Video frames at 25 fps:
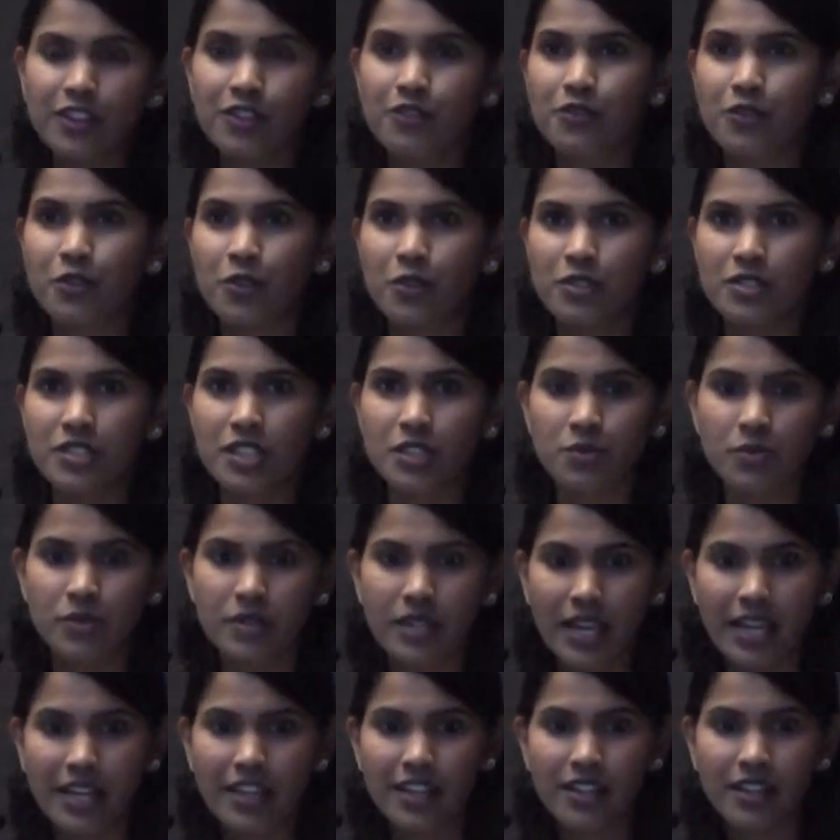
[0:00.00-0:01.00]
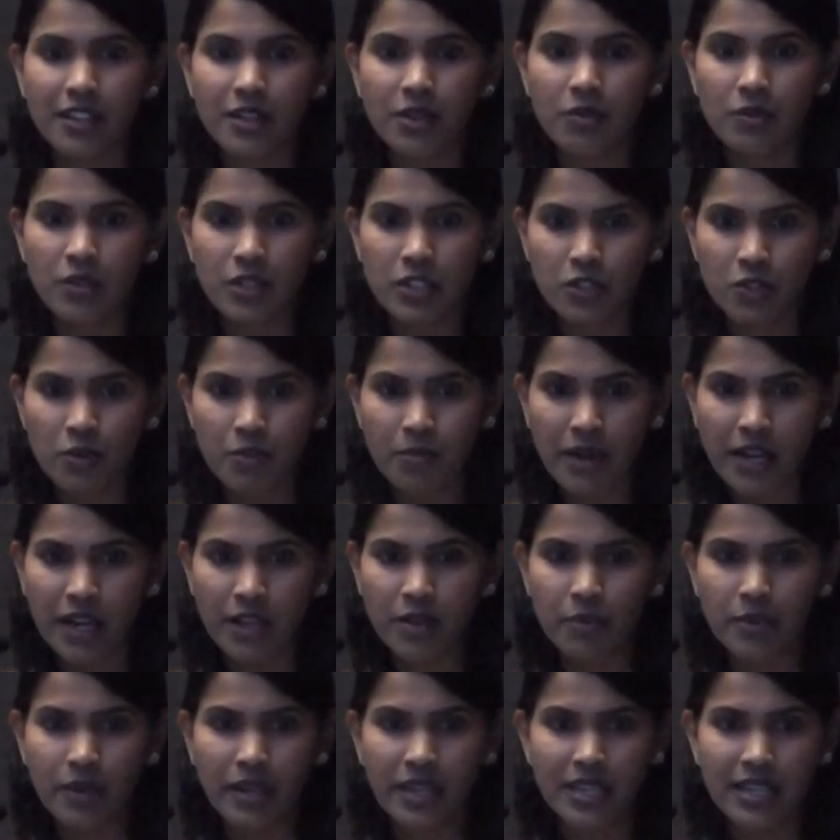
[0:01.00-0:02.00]
then, of course, as with anything, we do
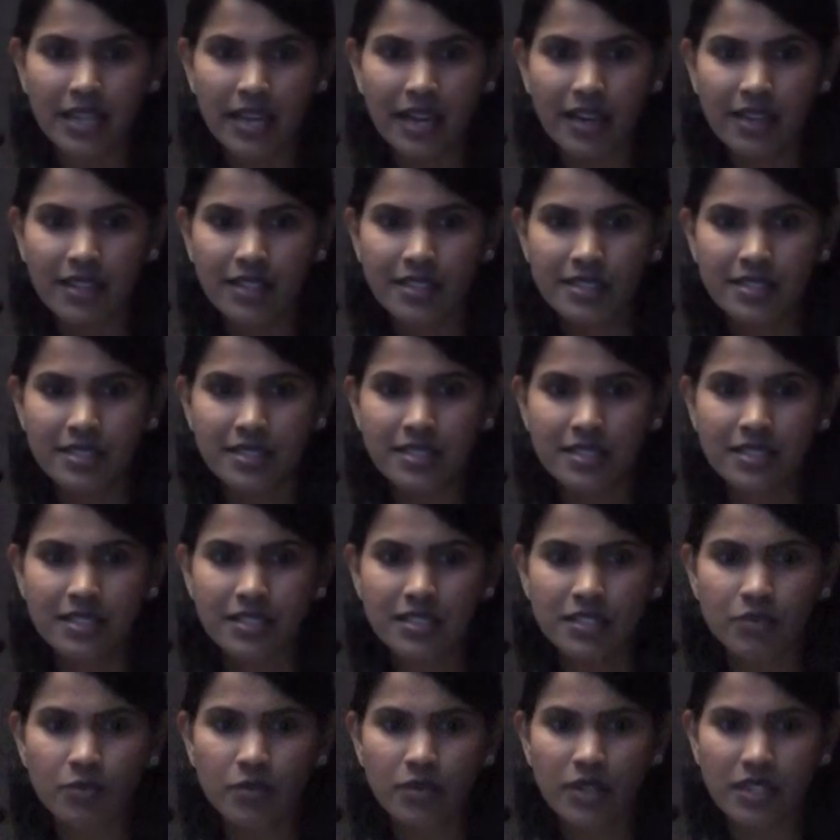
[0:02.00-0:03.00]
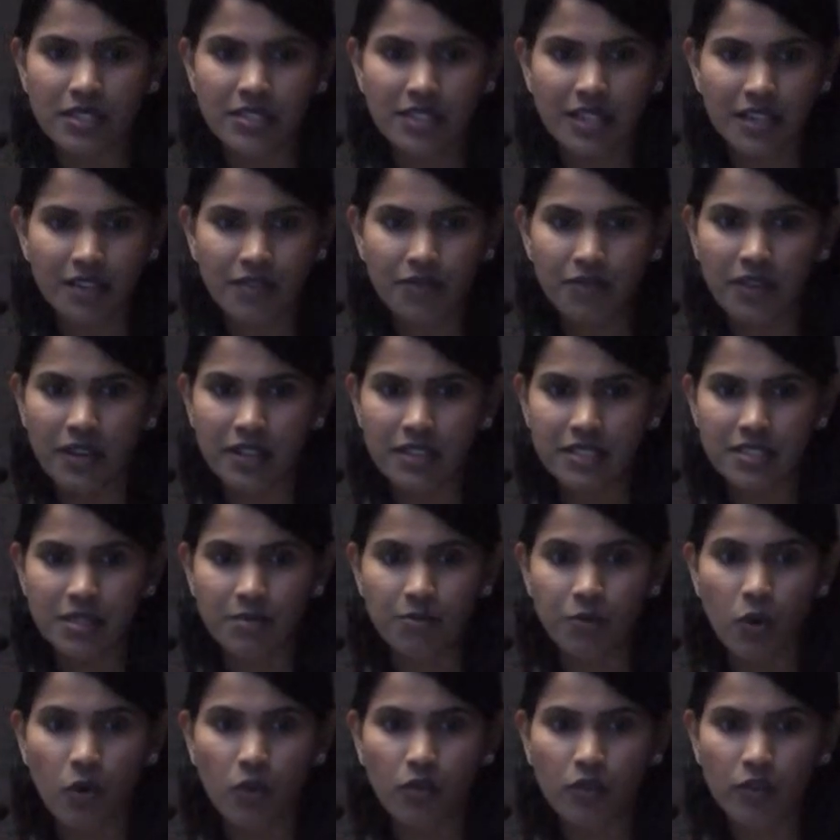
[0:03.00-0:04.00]
pathway analysis. We identified
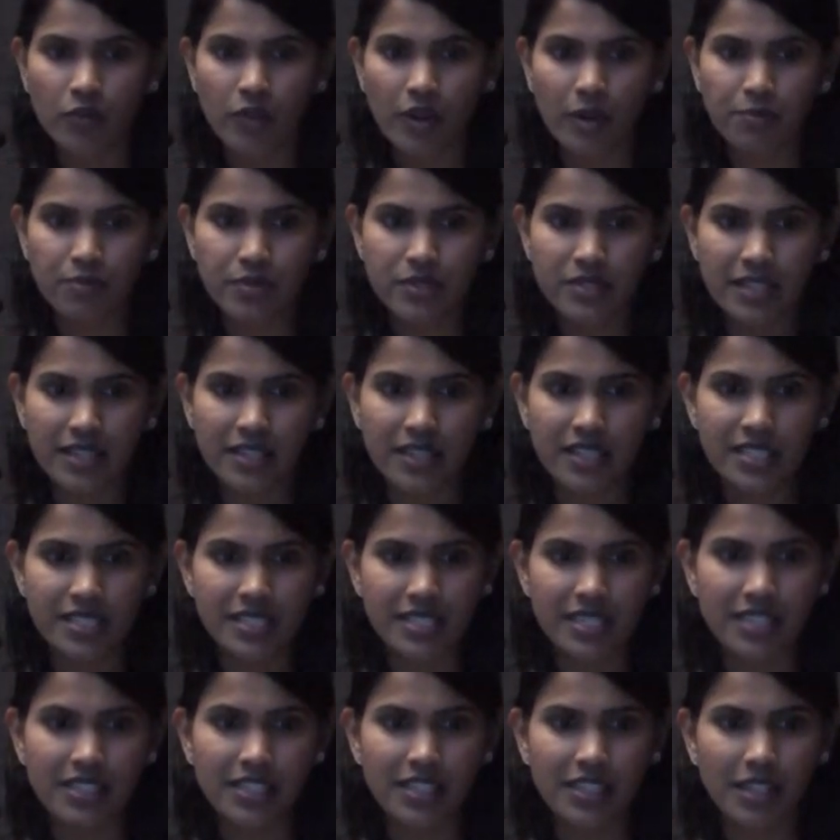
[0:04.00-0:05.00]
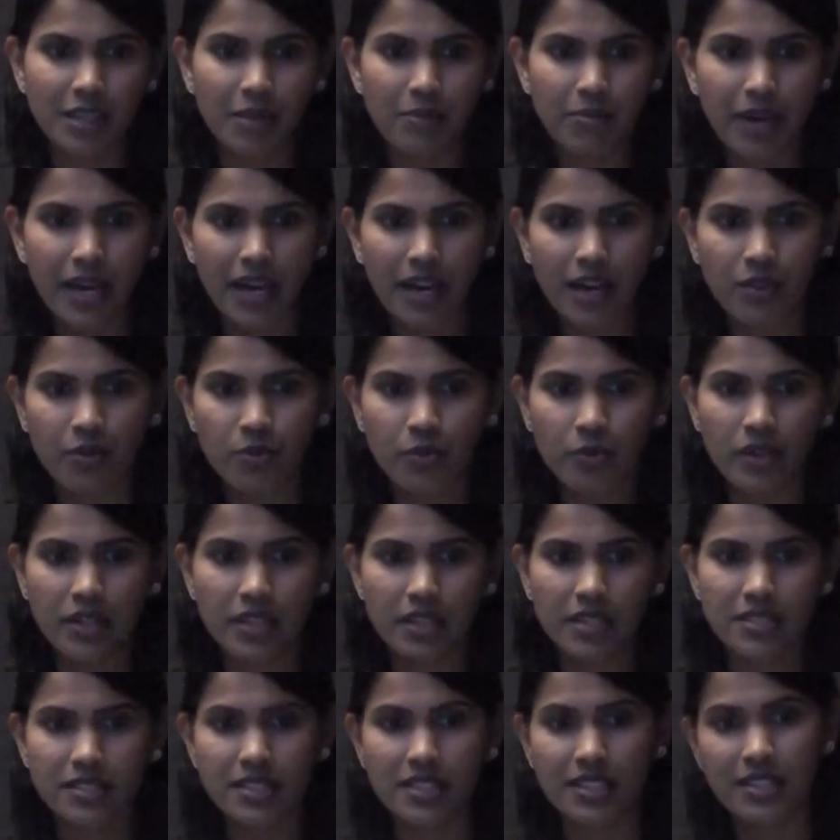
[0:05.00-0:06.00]
some overrepresented signaling
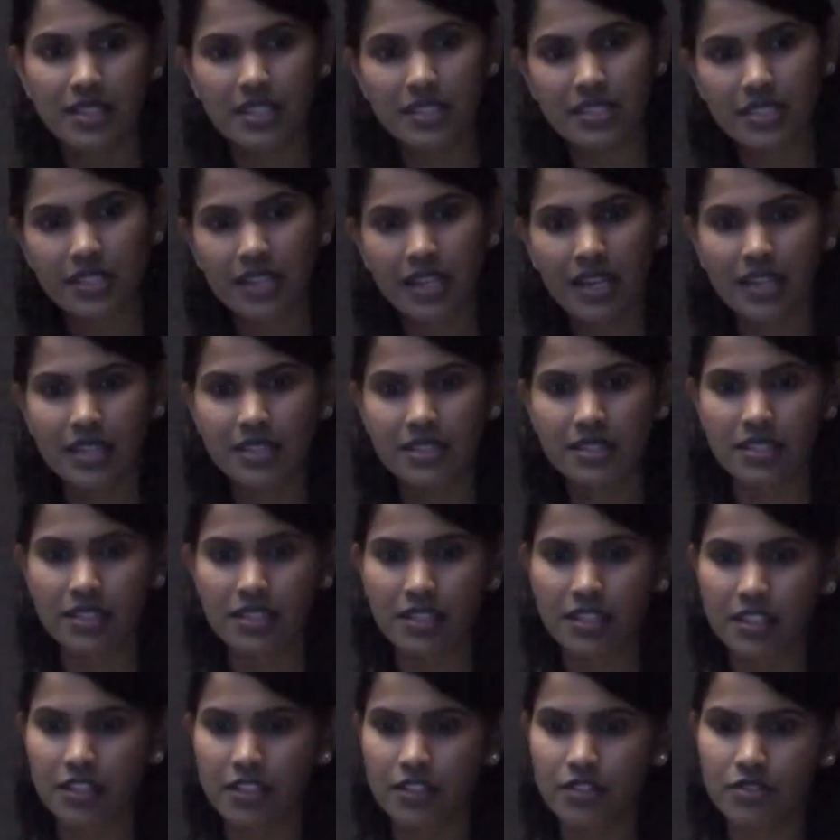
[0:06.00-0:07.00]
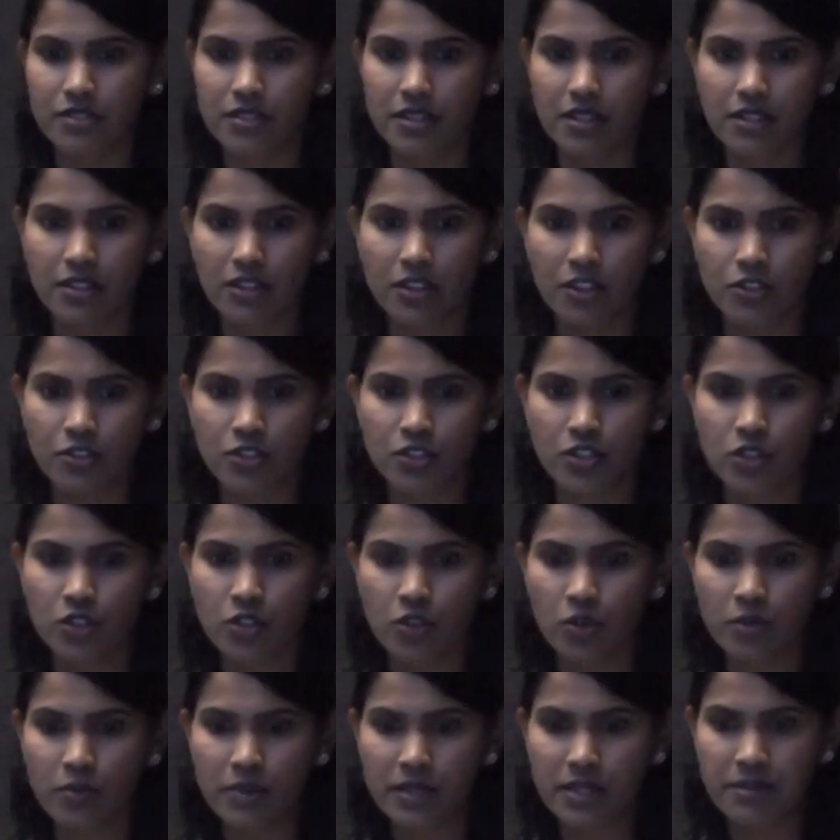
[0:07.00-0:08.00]
pathways, in this case in clear cell
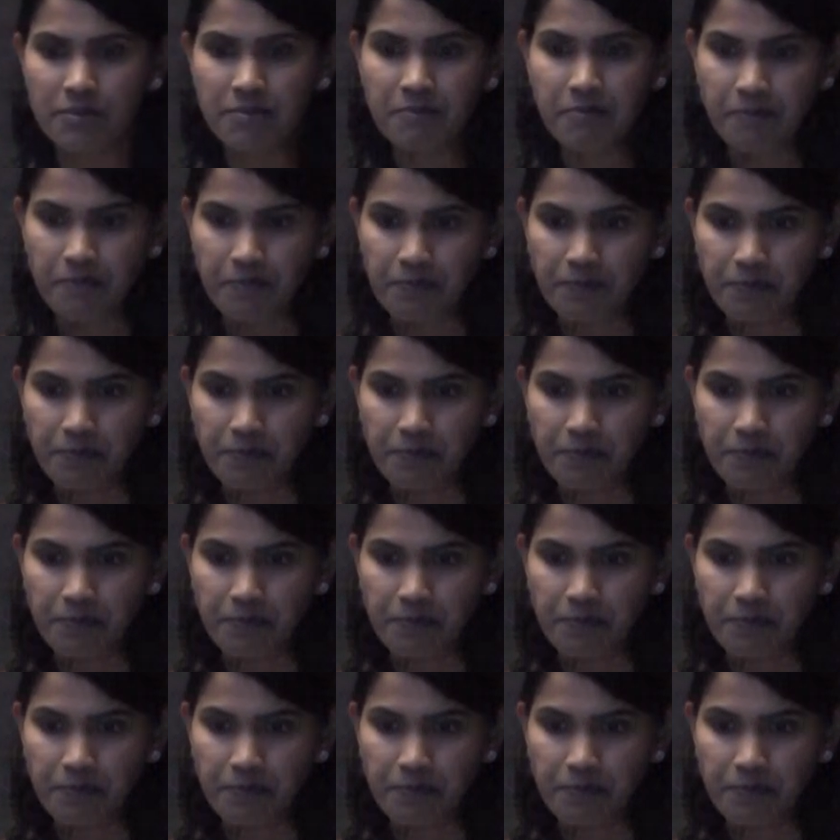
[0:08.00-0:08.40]
carcinoma.